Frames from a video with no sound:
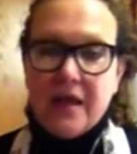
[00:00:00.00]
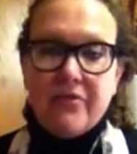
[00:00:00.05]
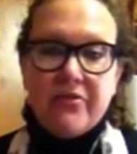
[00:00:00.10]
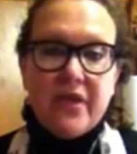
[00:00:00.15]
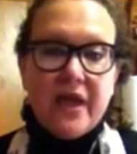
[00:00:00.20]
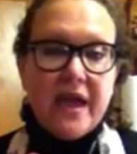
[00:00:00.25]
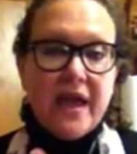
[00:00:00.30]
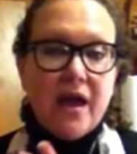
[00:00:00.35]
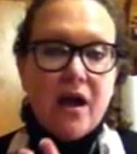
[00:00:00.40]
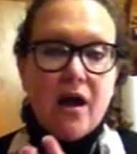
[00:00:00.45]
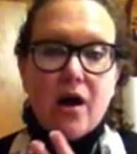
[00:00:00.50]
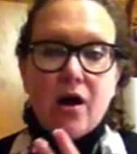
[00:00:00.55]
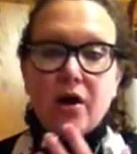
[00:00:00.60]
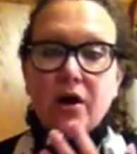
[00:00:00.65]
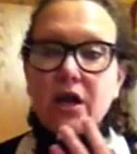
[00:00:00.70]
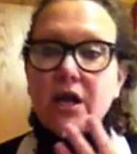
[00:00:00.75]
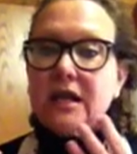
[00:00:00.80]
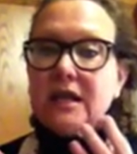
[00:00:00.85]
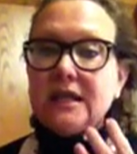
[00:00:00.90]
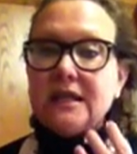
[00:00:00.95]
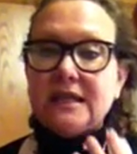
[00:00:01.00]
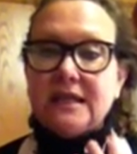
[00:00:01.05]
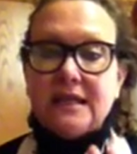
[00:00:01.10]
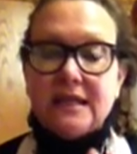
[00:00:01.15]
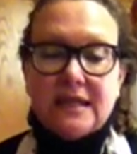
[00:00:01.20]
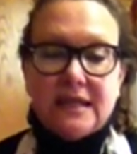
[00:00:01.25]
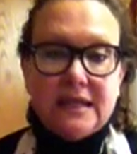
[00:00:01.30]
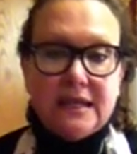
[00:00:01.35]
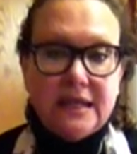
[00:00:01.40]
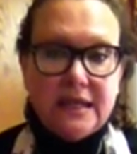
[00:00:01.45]
They are
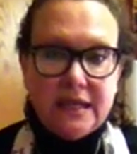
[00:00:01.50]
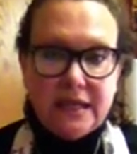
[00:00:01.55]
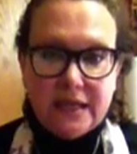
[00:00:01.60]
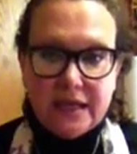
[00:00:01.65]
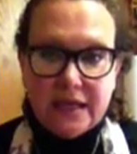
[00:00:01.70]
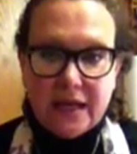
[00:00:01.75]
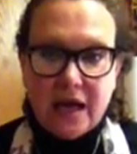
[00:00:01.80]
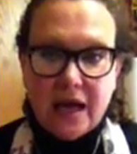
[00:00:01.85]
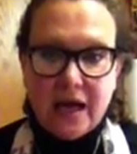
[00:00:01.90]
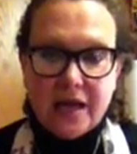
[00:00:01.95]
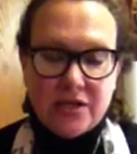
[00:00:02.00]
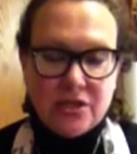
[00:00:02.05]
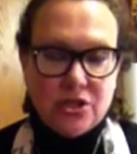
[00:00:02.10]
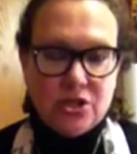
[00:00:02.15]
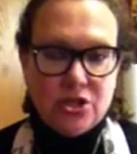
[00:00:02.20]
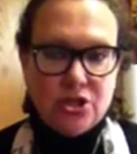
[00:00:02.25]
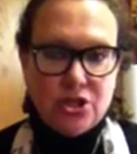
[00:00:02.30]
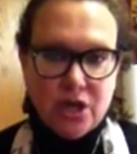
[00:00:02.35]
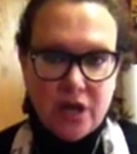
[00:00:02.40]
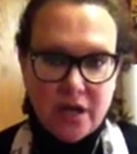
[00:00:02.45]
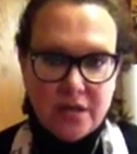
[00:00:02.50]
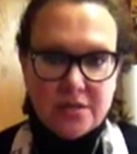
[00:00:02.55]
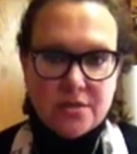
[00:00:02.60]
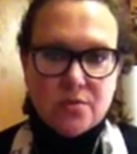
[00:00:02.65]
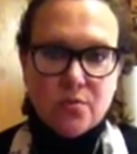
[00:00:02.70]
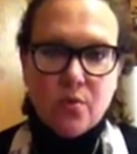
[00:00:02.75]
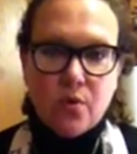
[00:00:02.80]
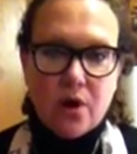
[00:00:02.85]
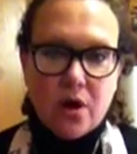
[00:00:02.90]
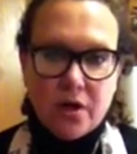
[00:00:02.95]
clean. I just
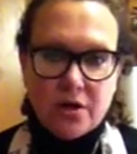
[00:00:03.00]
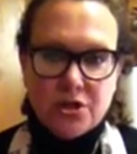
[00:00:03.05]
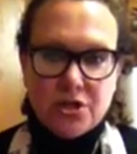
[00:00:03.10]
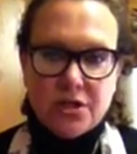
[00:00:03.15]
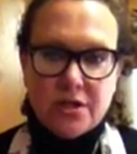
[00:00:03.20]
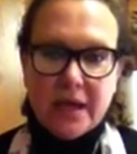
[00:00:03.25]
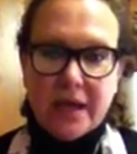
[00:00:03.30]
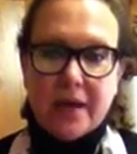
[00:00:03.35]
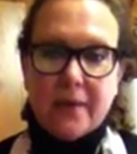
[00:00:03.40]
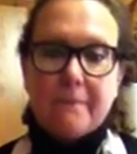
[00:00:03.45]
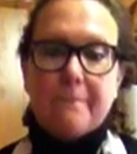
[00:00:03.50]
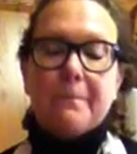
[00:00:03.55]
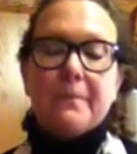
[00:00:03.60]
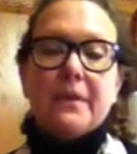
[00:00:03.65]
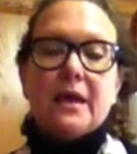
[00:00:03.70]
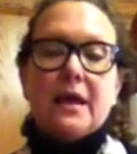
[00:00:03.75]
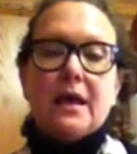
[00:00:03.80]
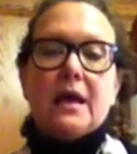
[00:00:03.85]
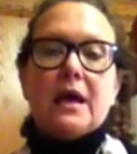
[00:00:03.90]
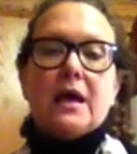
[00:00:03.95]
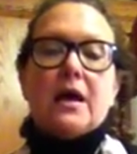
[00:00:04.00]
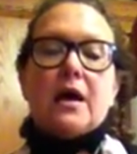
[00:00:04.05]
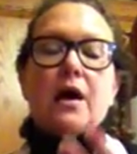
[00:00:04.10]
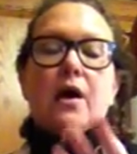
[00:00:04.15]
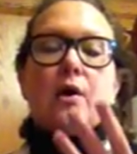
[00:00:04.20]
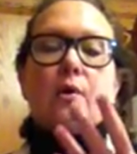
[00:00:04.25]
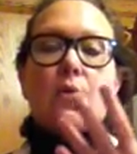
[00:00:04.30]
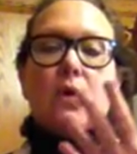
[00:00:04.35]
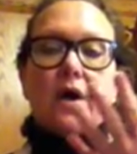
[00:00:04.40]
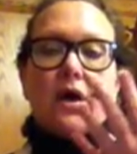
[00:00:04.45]
washed them
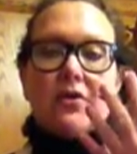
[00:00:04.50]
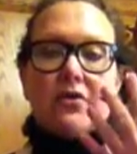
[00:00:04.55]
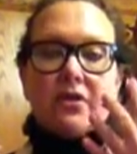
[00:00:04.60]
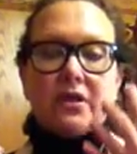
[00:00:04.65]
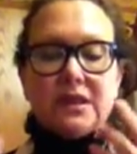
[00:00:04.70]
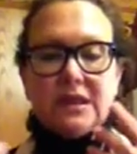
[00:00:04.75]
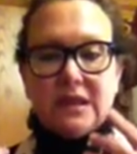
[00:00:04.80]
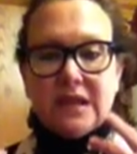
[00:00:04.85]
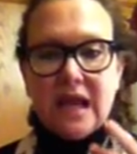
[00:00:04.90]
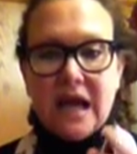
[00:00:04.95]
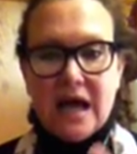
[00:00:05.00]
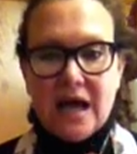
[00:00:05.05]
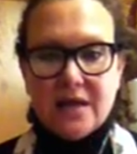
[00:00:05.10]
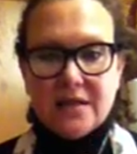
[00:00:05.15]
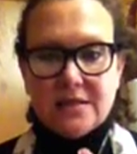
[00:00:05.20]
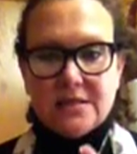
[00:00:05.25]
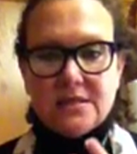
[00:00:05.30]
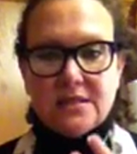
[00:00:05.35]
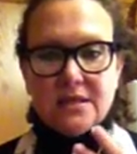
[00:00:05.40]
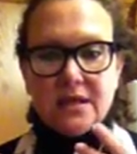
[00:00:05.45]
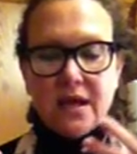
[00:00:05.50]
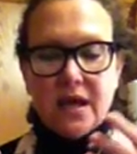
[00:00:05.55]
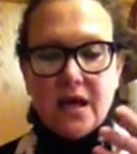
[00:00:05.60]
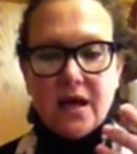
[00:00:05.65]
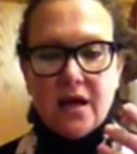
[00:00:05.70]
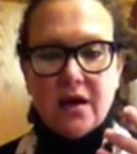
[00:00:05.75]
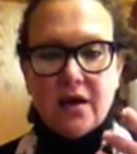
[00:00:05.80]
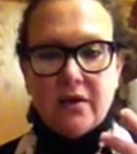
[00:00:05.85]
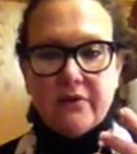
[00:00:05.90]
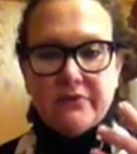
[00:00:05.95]
with lots
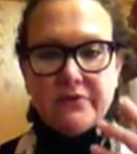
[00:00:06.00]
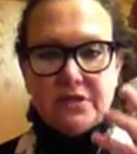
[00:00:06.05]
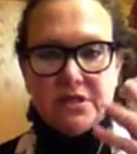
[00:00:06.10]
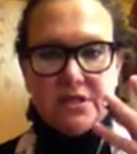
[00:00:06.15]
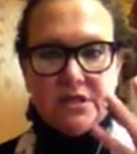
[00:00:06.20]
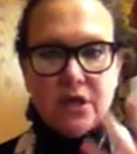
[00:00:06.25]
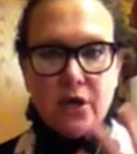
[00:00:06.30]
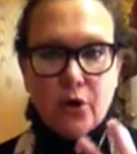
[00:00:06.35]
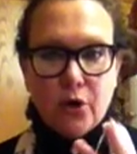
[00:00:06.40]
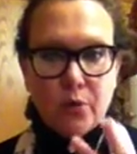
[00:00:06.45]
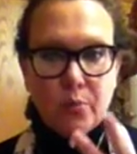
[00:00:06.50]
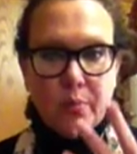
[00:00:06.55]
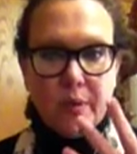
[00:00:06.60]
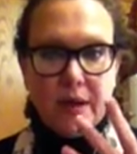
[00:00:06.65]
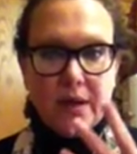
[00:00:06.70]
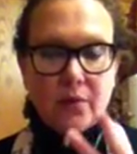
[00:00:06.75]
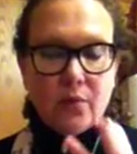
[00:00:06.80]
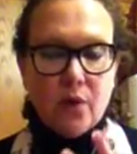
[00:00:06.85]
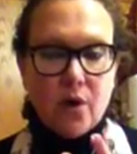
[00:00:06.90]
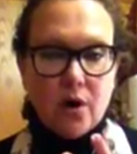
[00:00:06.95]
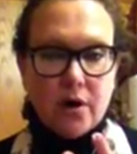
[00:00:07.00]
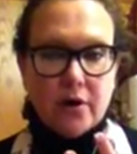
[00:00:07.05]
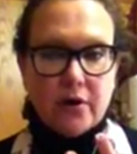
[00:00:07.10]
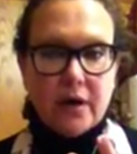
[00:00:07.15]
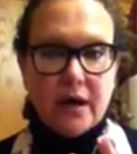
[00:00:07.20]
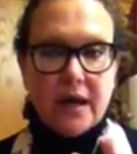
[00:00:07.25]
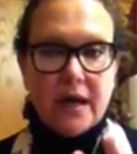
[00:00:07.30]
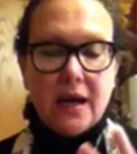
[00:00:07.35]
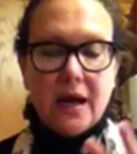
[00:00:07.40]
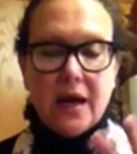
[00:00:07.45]
of soap and water,
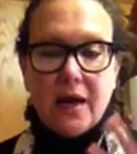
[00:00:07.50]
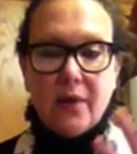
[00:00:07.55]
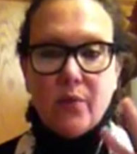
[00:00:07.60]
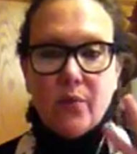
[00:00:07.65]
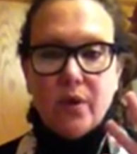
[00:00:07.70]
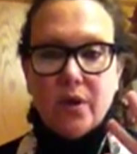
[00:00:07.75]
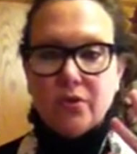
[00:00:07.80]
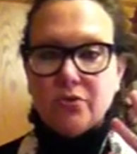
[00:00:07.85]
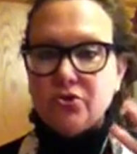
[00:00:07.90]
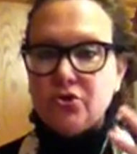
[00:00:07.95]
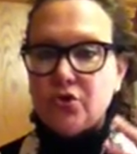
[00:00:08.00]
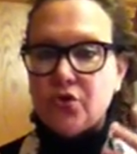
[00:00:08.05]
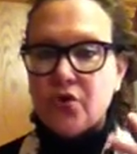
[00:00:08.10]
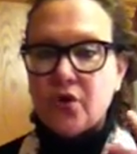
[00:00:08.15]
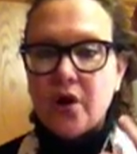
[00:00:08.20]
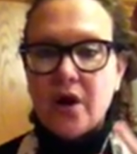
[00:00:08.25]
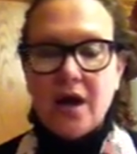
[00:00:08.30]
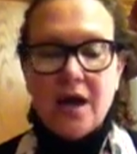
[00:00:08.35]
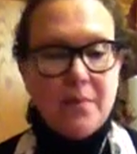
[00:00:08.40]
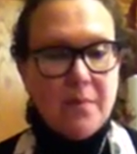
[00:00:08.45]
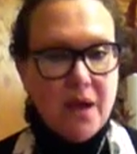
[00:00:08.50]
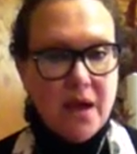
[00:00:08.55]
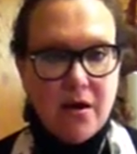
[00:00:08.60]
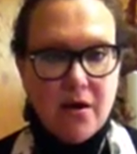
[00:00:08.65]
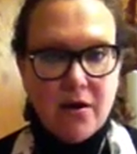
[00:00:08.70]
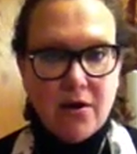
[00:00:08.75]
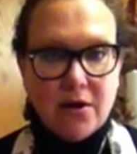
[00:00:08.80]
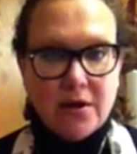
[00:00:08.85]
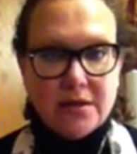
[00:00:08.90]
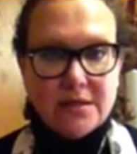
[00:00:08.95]
and I will try my
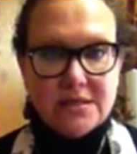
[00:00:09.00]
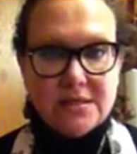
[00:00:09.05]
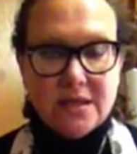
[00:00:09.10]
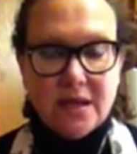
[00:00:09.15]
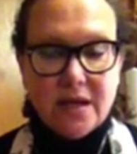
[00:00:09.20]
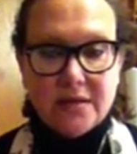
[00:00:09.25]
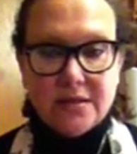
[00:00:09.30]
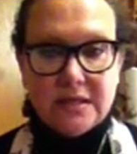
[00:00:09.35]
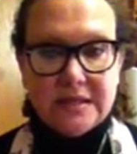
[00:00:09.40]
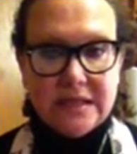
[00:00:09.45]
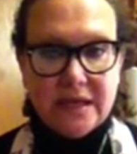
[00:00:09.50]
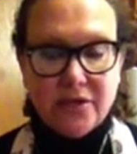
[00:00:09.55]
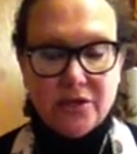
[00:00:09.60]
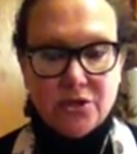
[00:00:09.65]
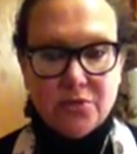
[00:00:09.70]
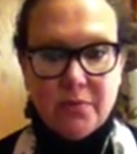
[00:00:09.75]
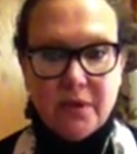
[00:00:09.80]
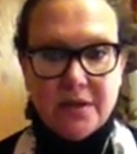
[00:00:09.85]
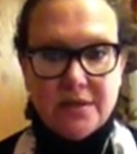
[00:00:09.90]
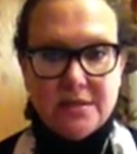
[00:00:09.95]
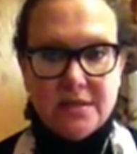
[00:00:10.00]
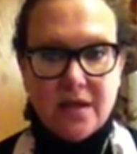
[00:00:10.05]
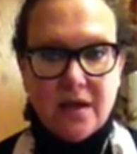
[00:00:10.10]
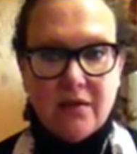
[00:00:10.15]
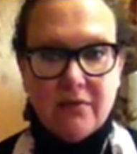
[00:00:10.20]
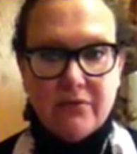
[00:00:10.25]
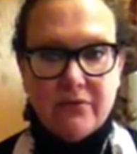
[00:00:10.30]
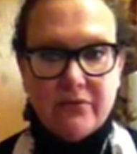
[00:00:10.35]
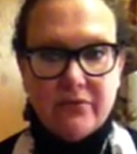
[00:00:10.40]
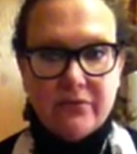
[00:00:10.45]
hardest not to touch
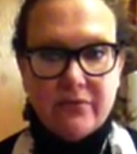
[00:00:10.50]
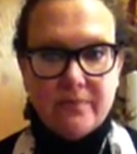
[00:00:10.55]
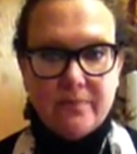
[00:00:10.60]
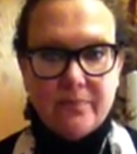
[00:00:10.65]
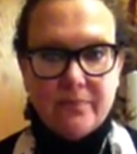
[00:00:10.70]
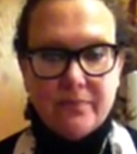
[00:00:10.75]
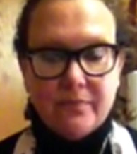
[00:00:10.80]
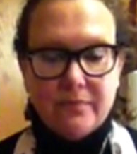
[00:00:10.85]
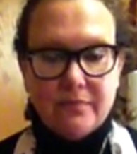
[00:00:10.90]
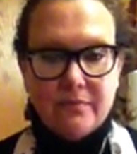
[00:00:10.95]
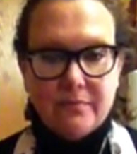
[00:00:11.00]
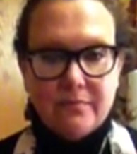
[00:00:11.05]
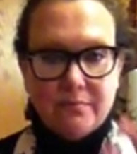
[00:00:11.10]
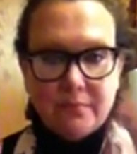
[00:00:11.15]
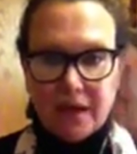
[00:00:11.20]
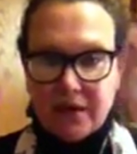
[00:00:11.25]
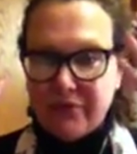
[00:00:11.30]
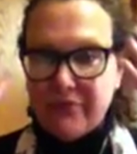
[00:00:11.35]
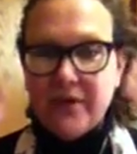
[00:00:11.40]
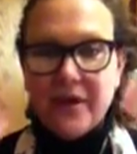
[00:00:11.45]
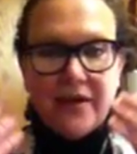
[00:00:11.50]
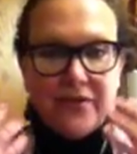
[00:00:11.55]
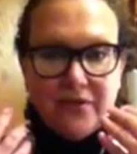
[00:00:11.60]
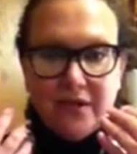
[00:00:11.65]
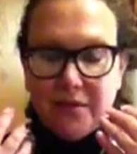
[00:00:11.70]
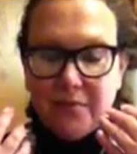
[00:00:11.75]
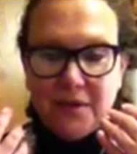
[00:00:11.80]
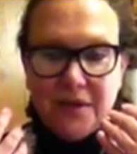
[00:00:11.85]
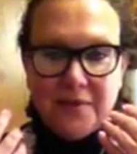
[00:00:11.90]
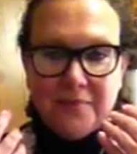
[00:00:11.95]
myself. My face,
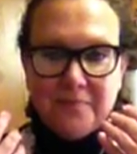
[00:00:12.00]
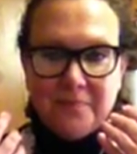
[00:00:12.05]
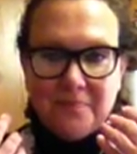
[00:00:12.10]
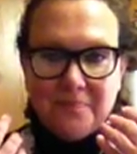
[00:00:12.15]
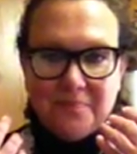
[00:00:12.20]
I mean.